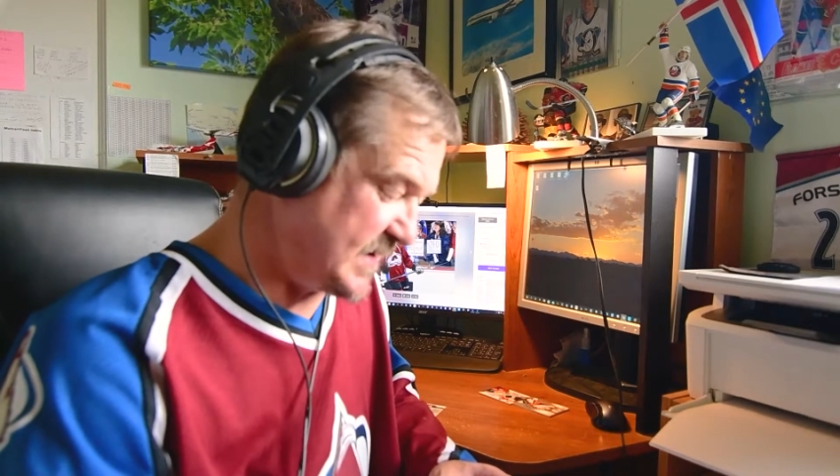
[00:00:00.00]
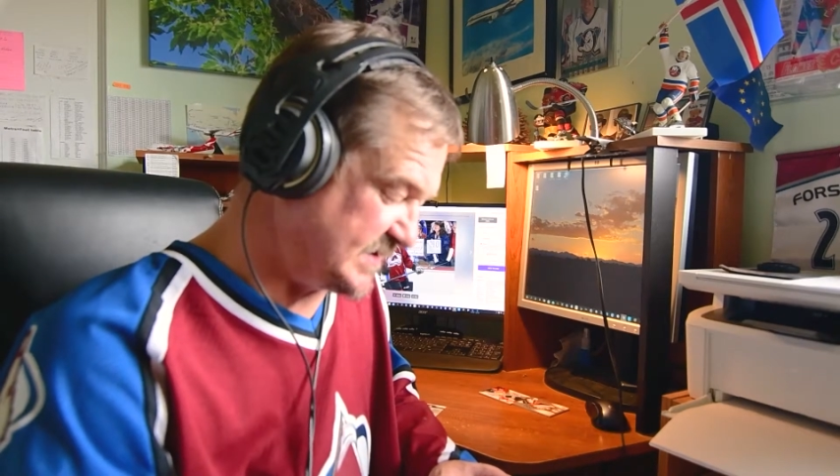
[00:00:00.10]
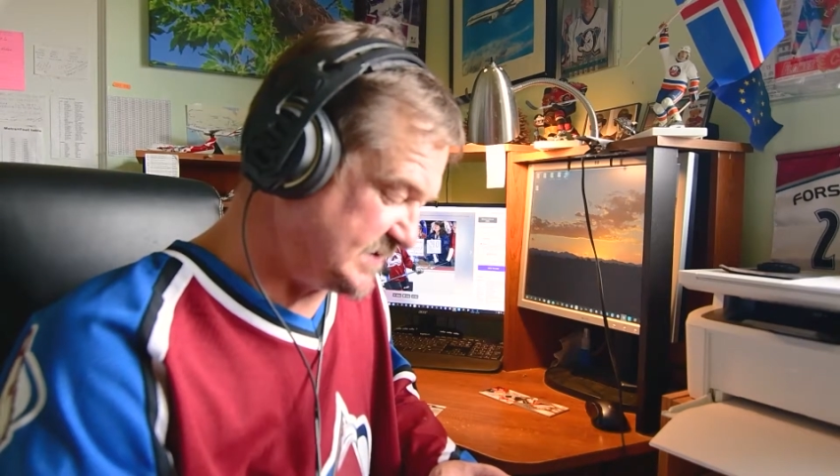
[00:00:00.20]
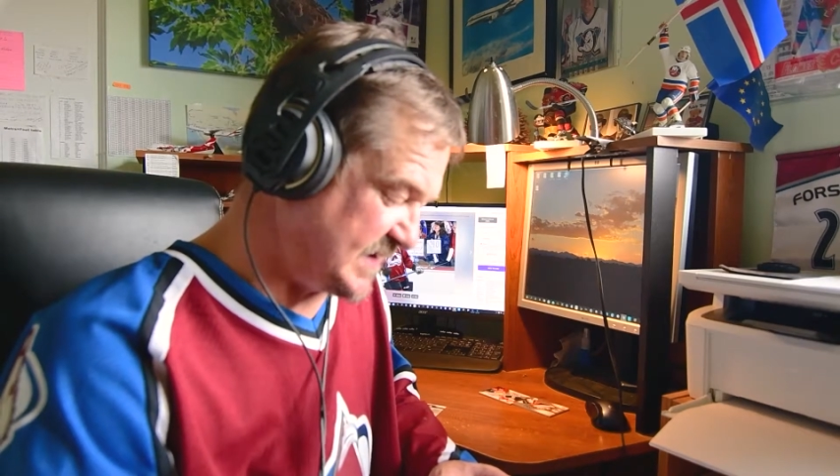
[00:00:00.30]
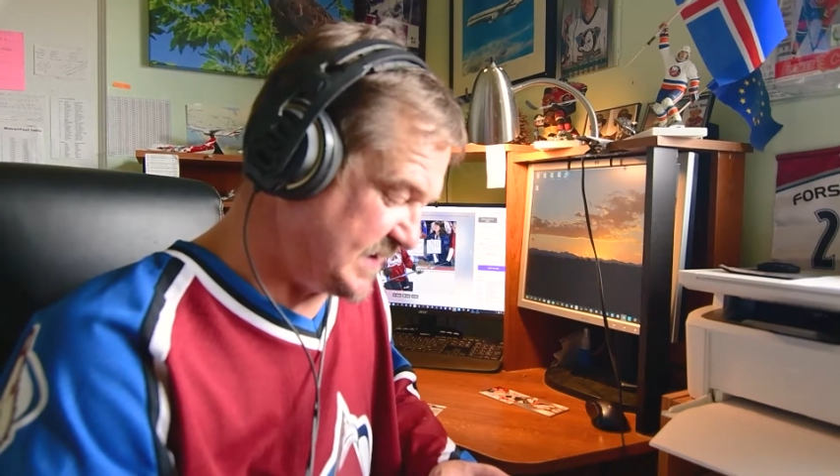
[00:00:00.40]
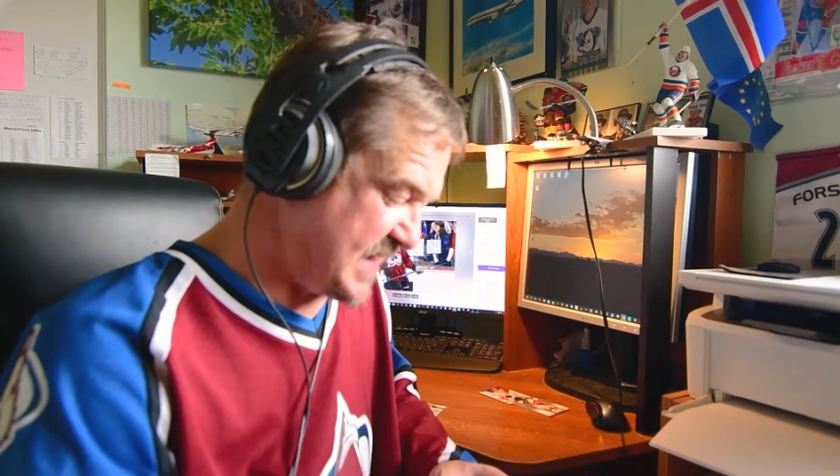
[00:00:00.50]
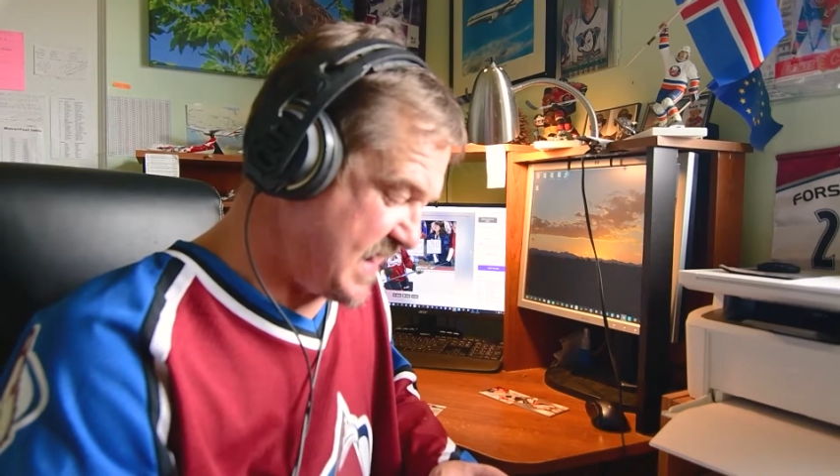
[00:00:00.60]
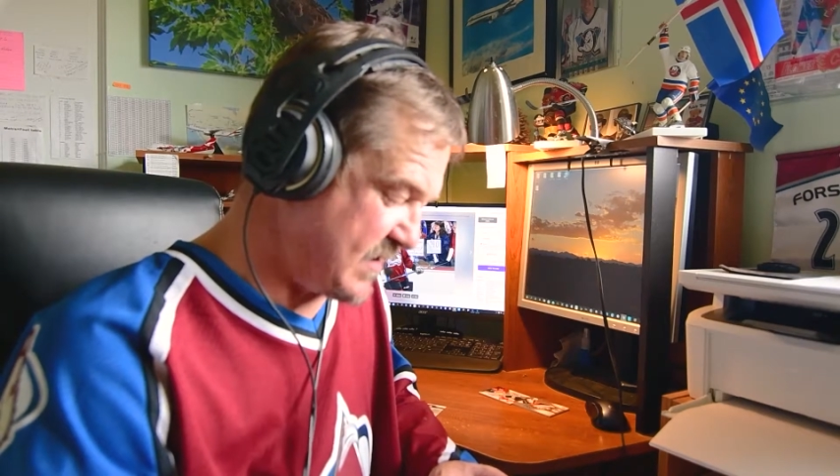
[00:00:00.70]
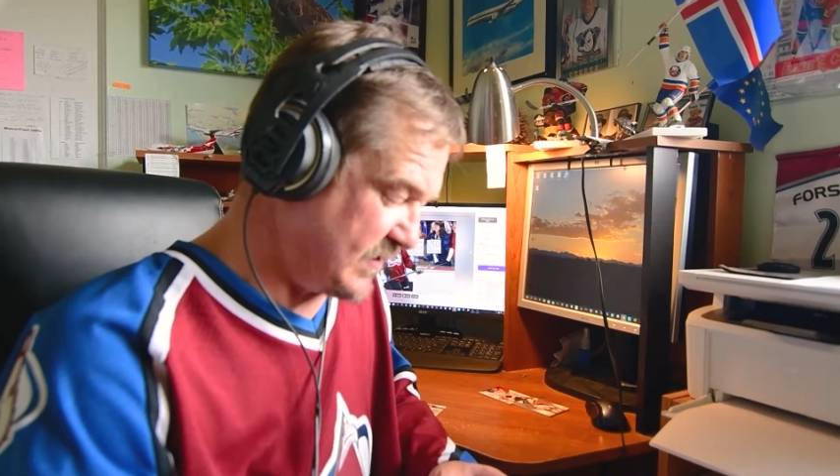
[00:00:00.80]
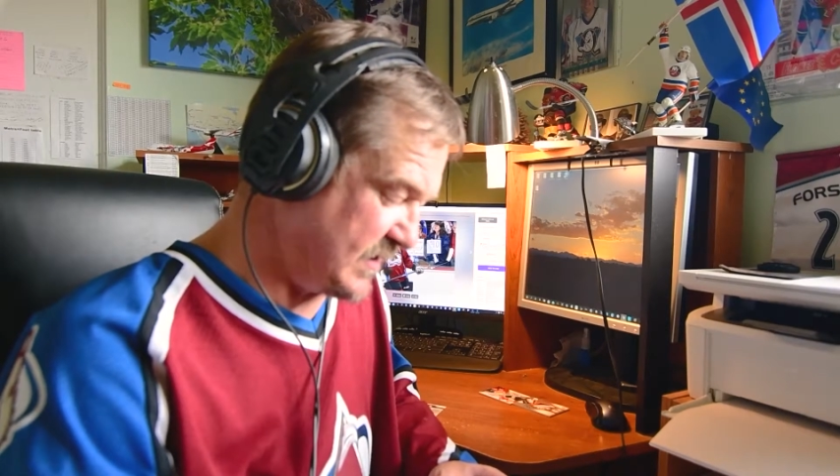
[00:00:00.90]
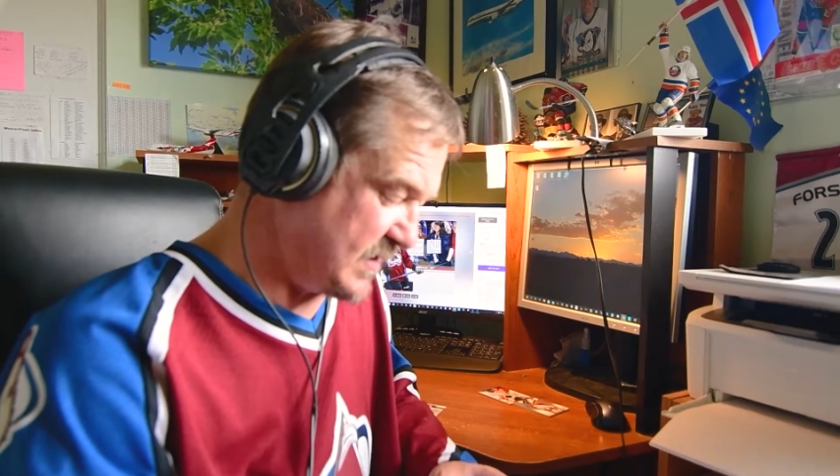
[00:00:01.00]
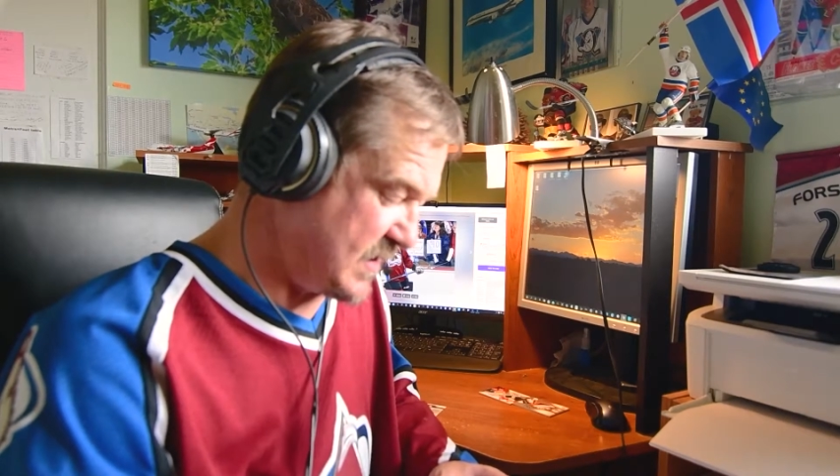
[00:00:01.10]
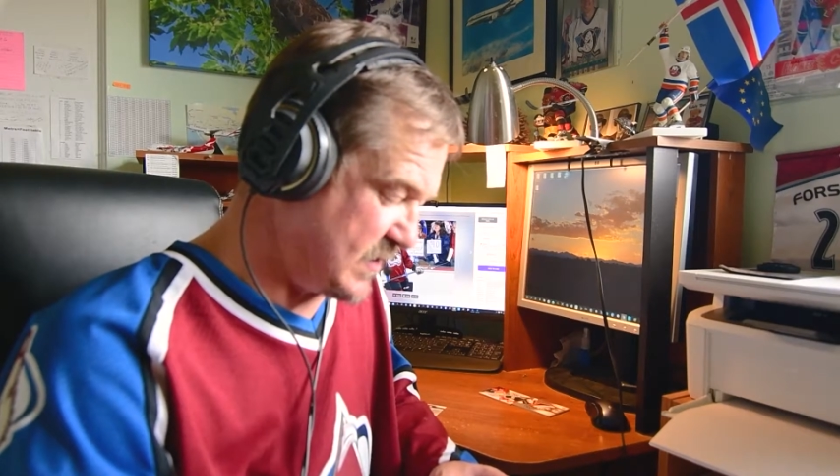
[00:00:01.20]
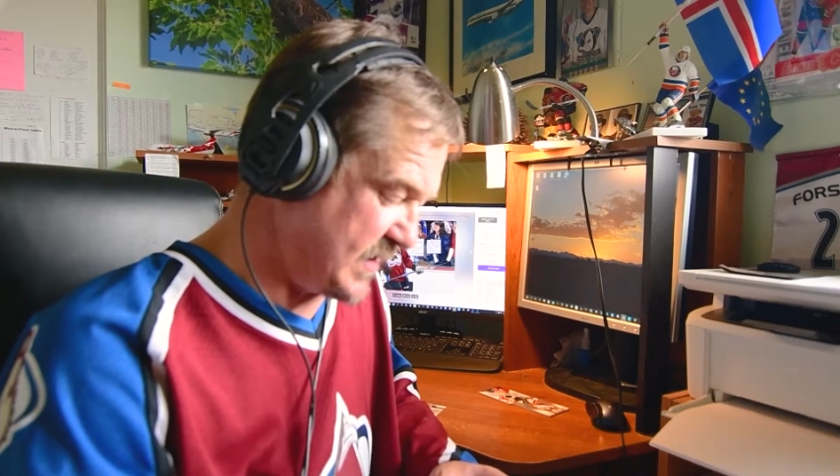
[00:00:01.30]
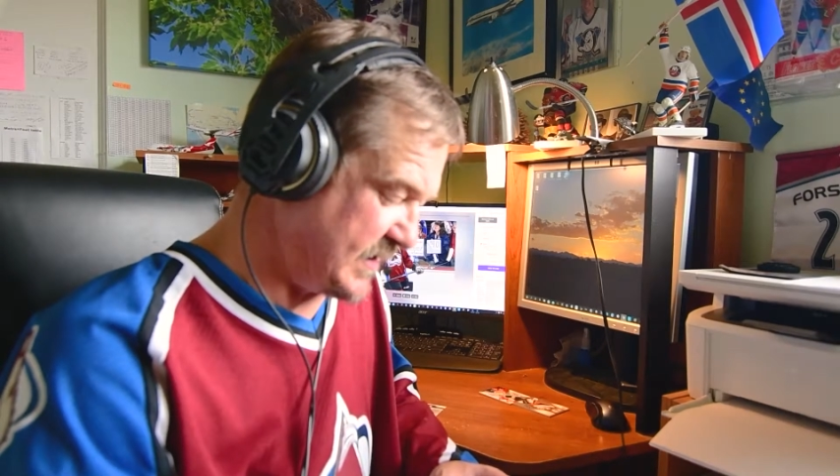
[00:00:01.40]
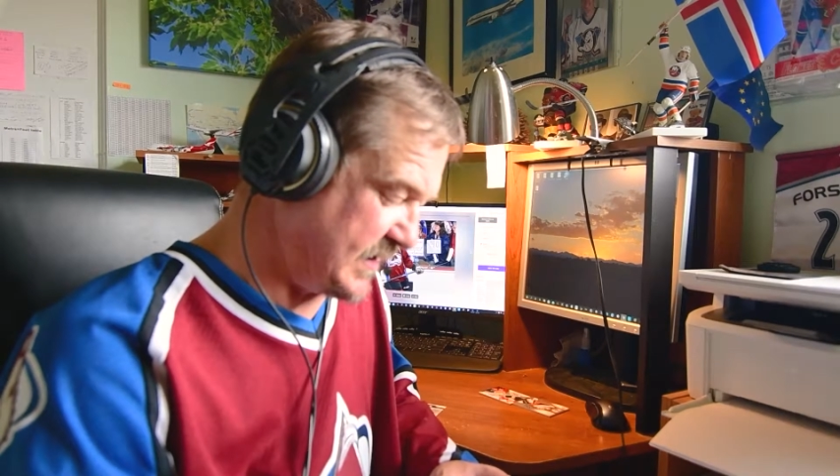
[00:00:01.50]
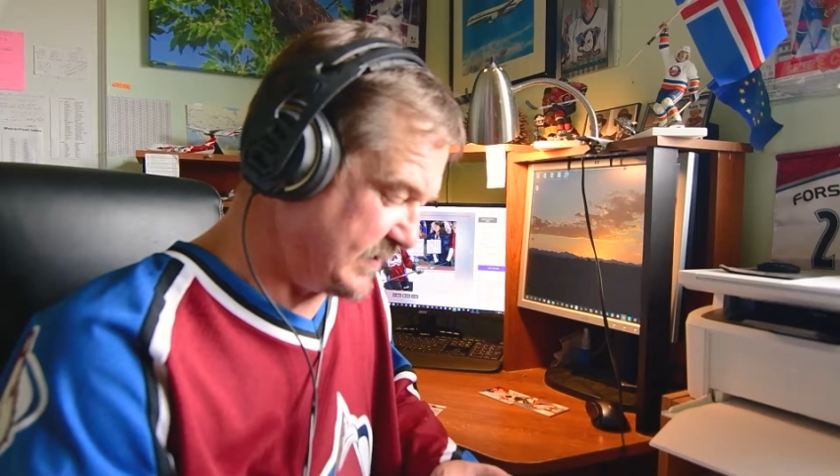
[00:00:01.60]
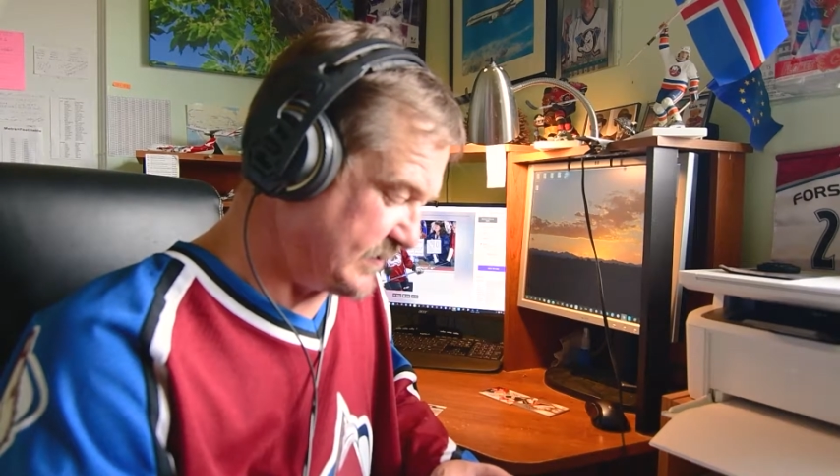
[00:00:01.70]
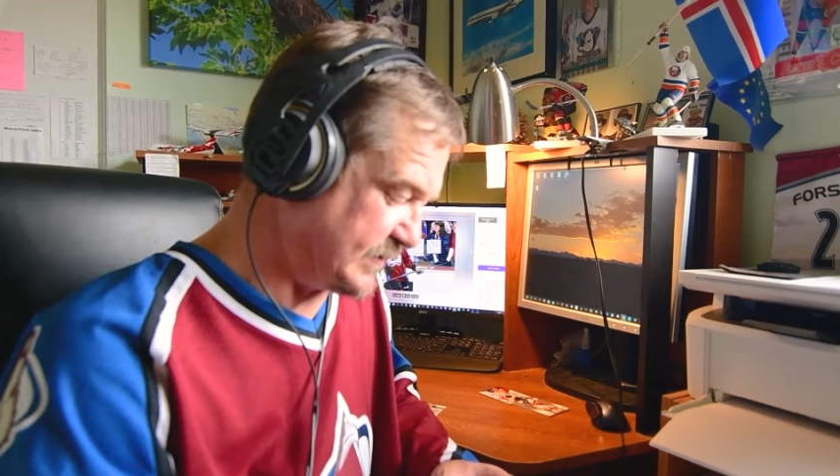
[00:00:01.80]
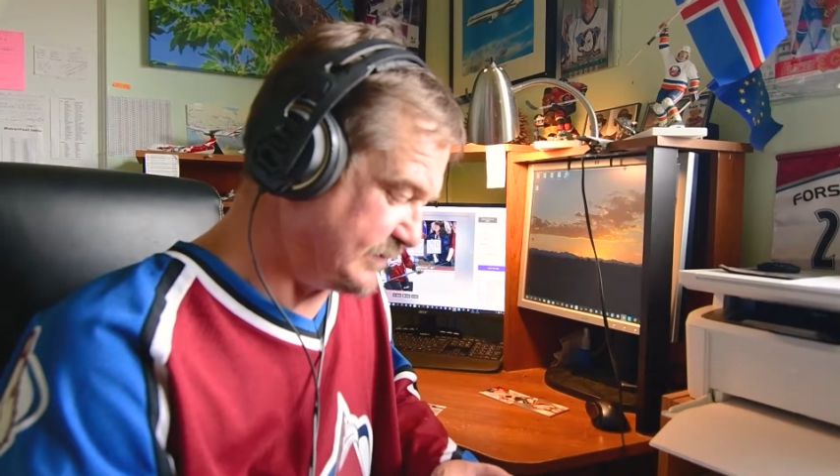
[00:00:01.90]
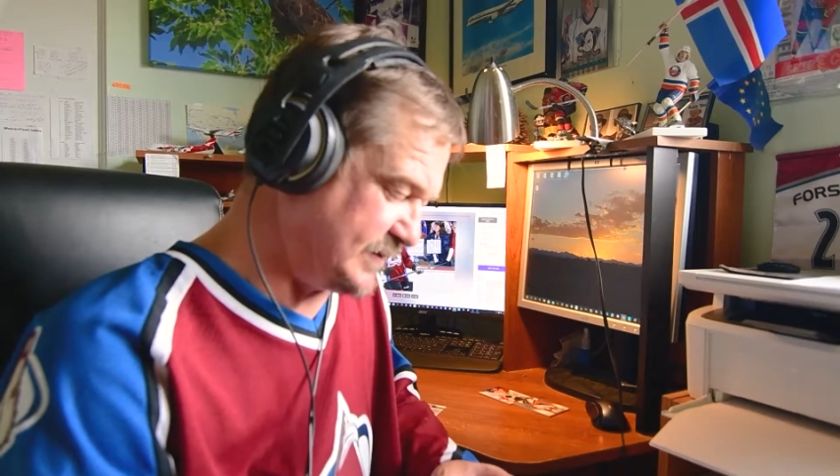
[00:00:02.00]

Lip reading: they sat down, you know, and